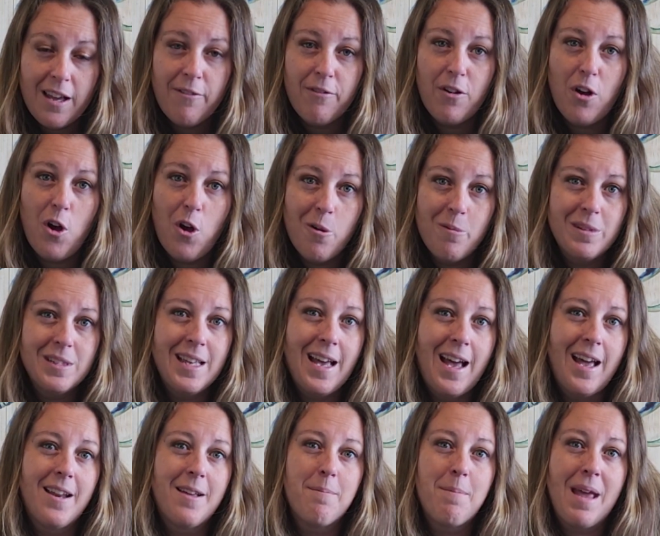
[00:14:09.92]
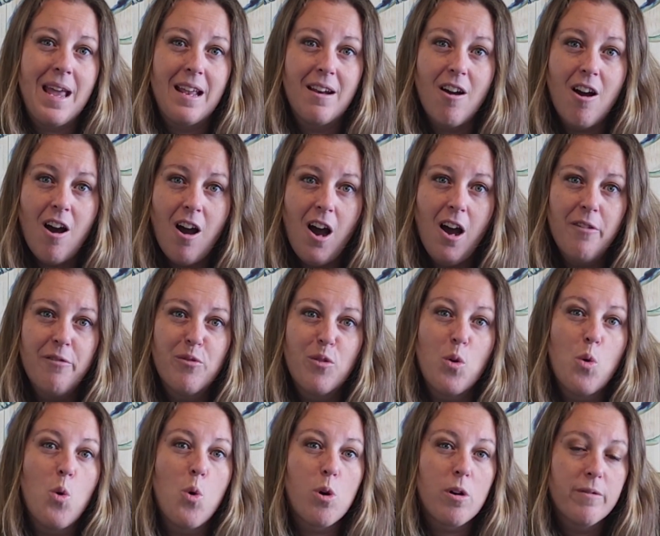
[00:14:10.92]
if a home has had it paid off
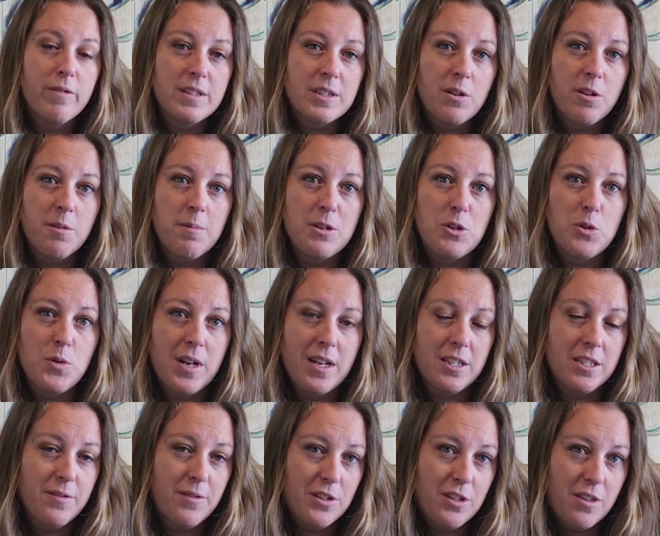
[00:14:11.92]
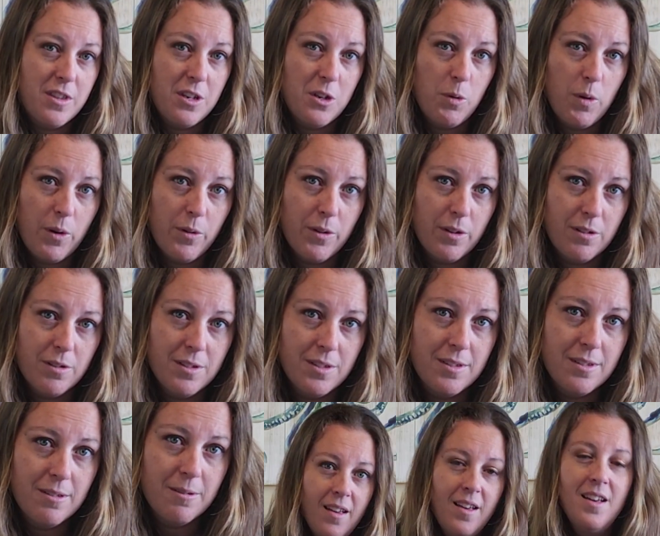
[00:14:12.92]
or if it's going to be transferred to the new
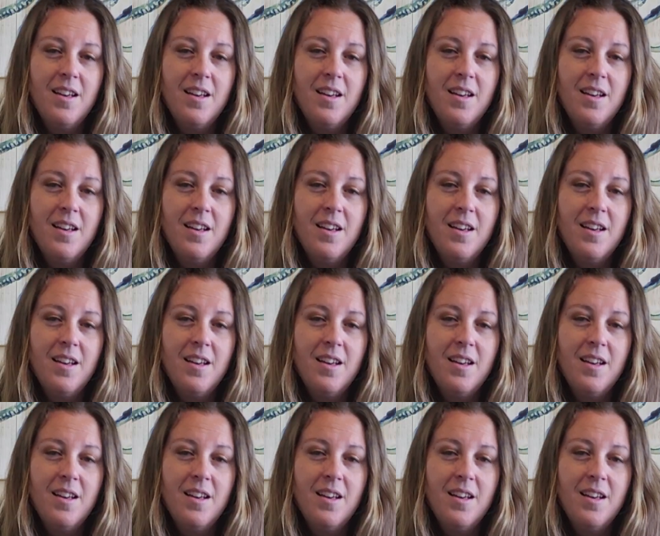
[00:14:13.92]
owners.